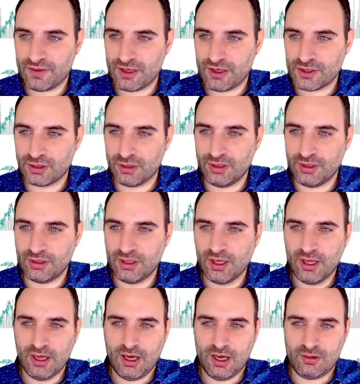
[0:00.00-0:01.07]
to be
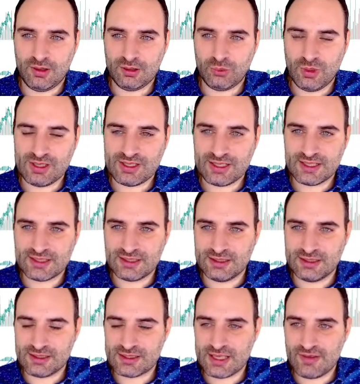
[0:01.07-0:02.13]
around
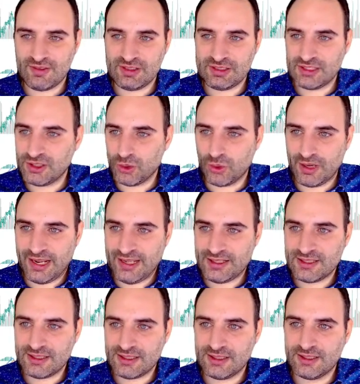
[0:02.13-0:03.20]
116.70 or
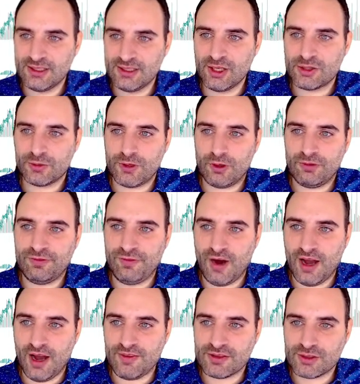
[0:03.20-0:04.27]
80. So our
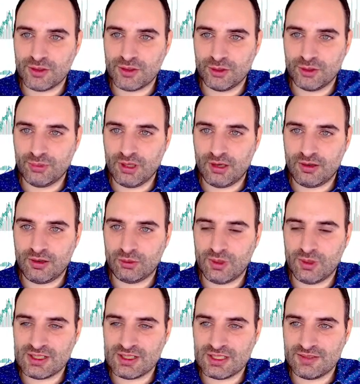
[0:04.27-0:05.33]
5 is going to be around
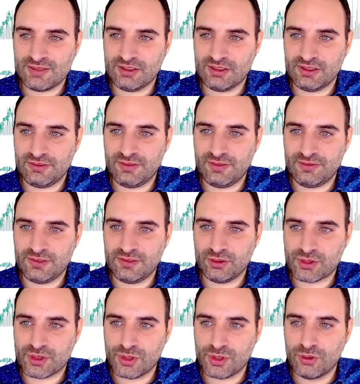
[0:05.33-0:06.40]
170.50 or
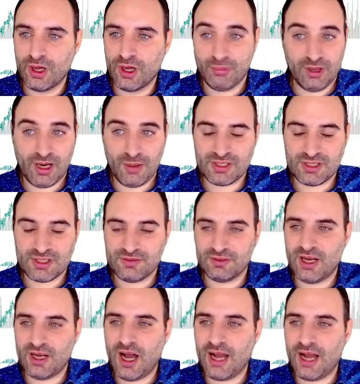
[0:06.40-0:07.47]
so, perhaps even
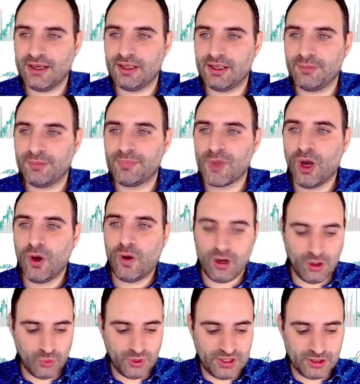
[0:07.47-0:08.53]
higher. Or
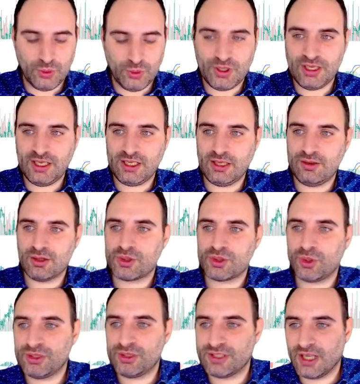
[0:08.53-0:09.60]
we can look at it in the
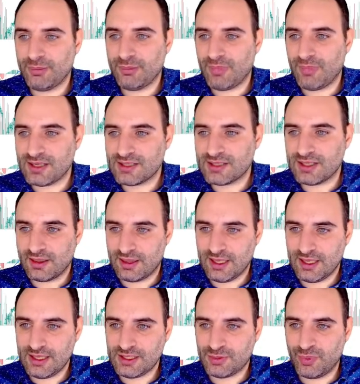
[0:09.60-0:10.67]
short term as
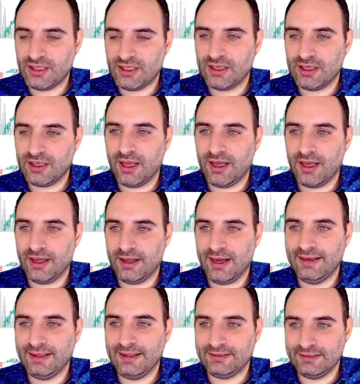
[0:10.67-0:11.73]
this being an
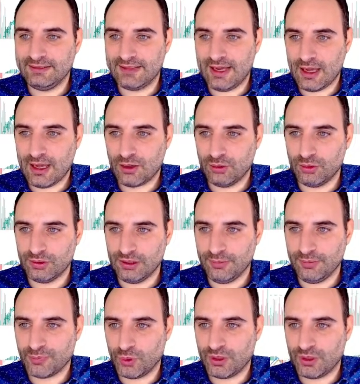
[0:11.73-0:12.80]
ending diagonal,
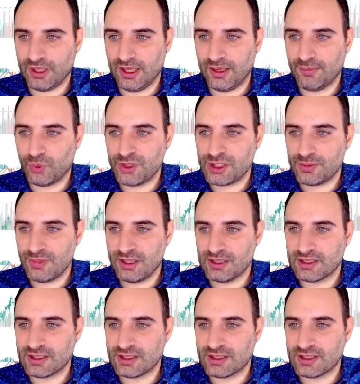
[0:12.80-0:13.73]
okay, which means